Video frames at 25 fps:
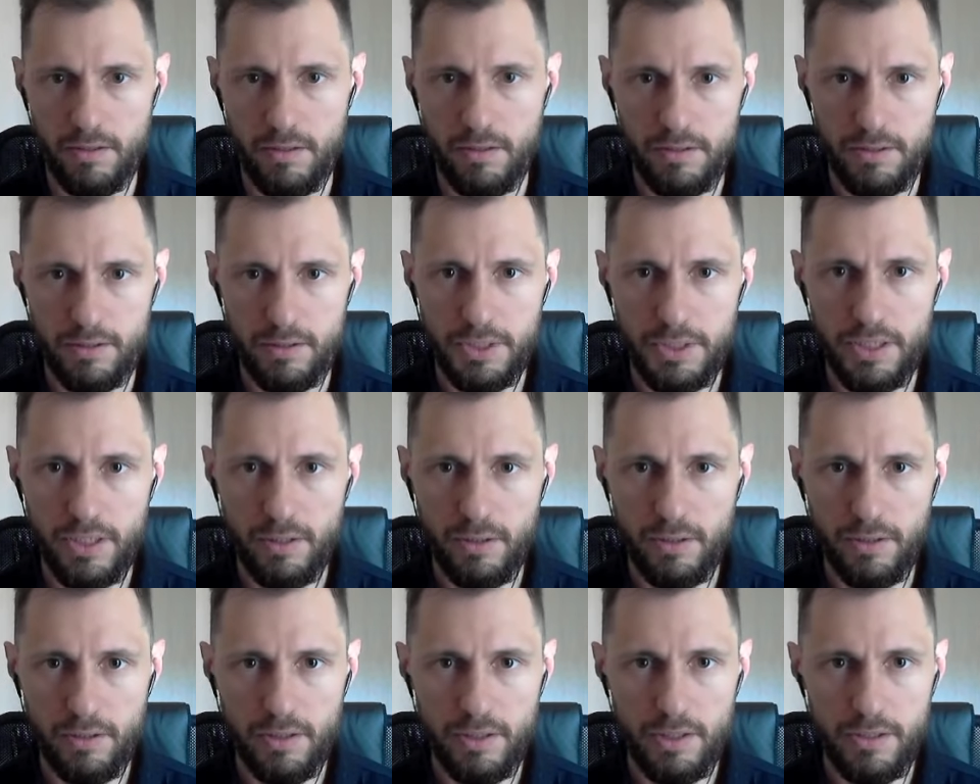So yeah,
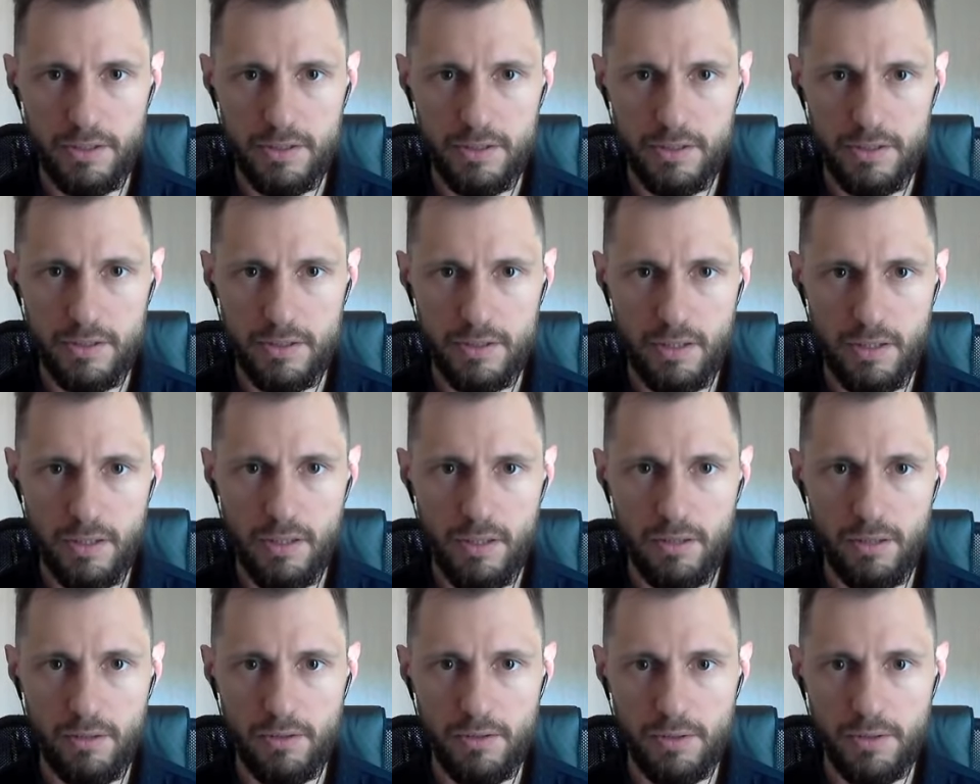let's
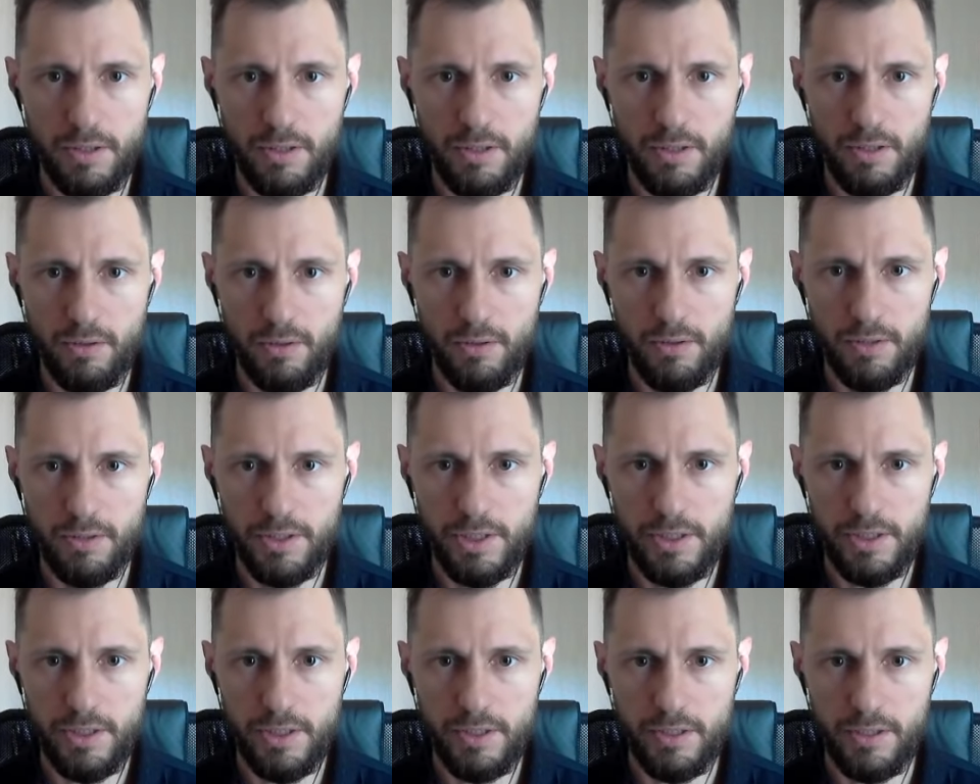look at all
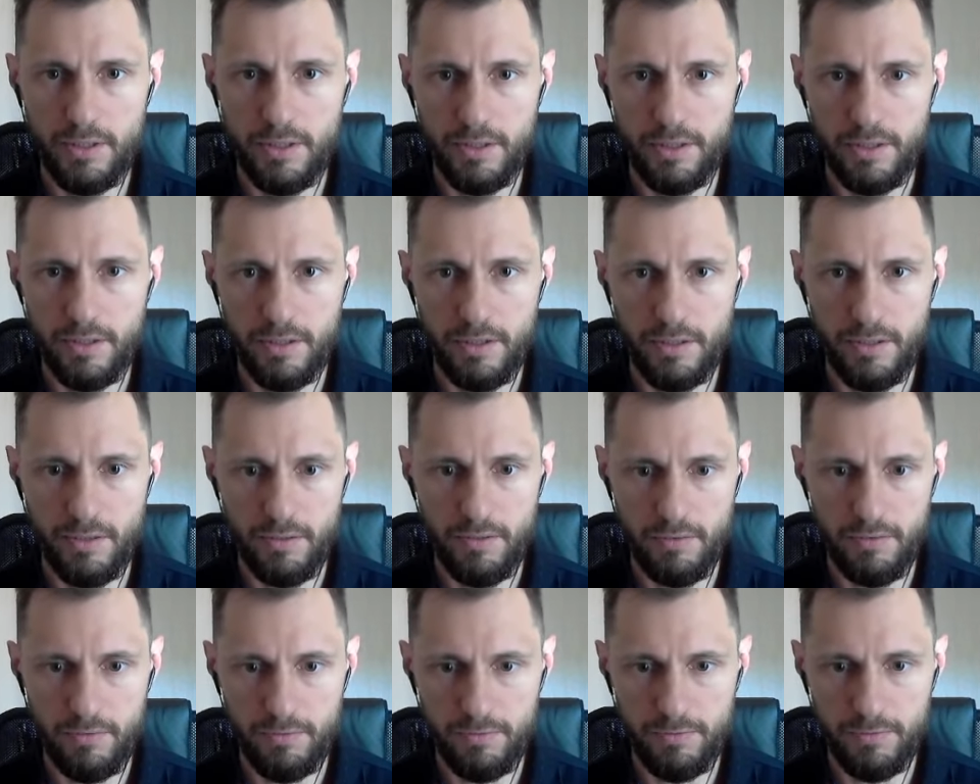the
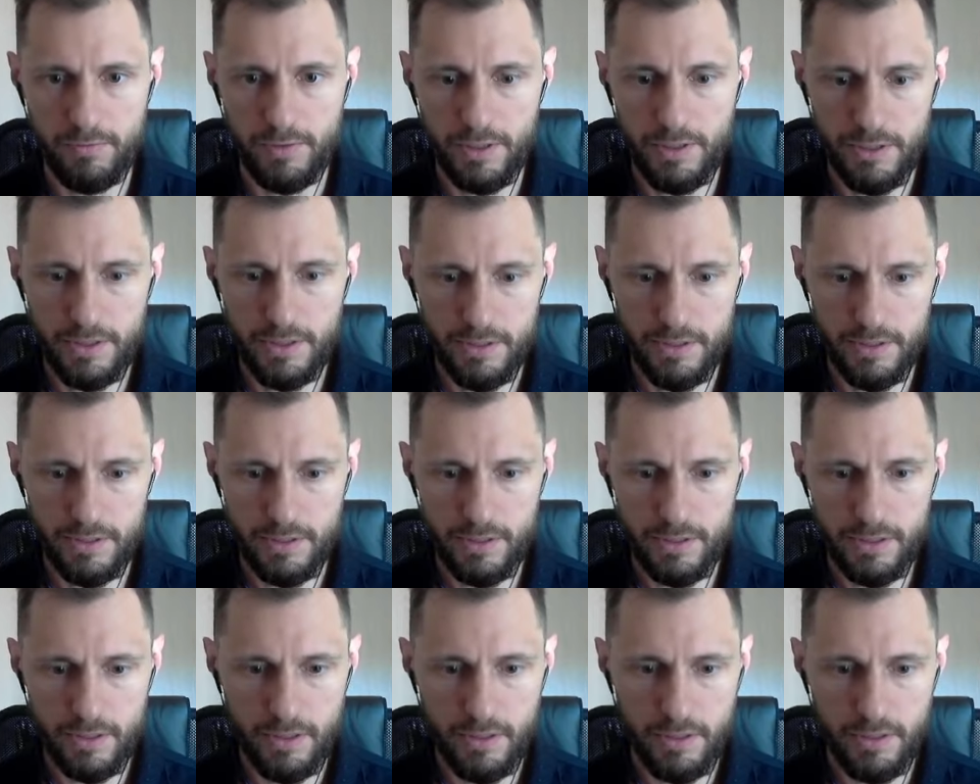phrases
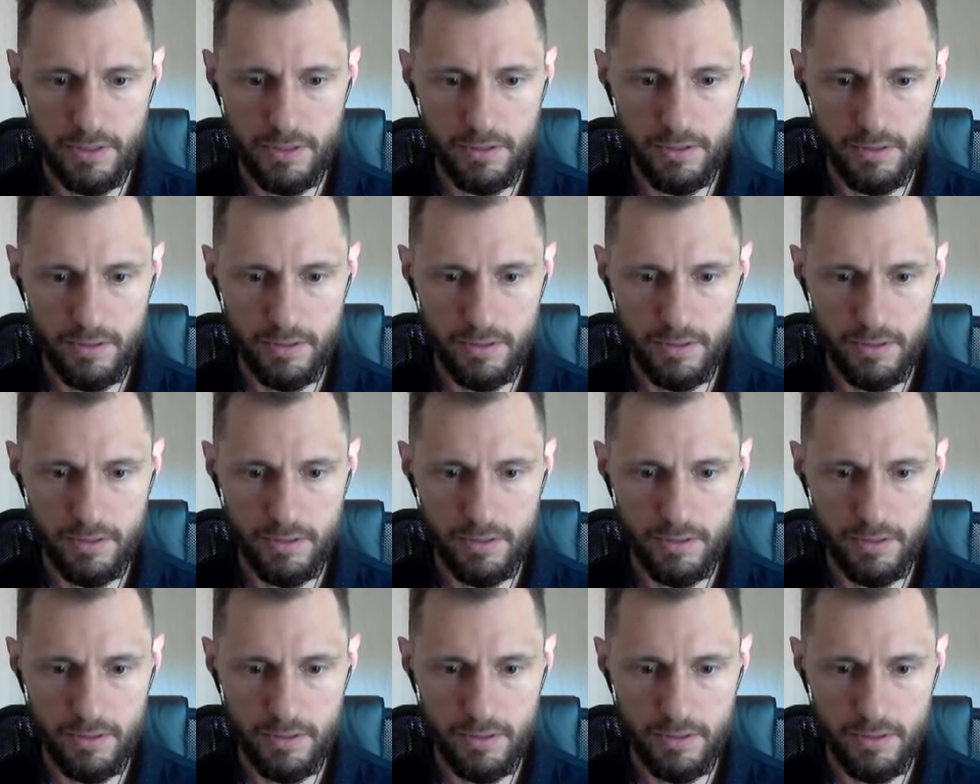here.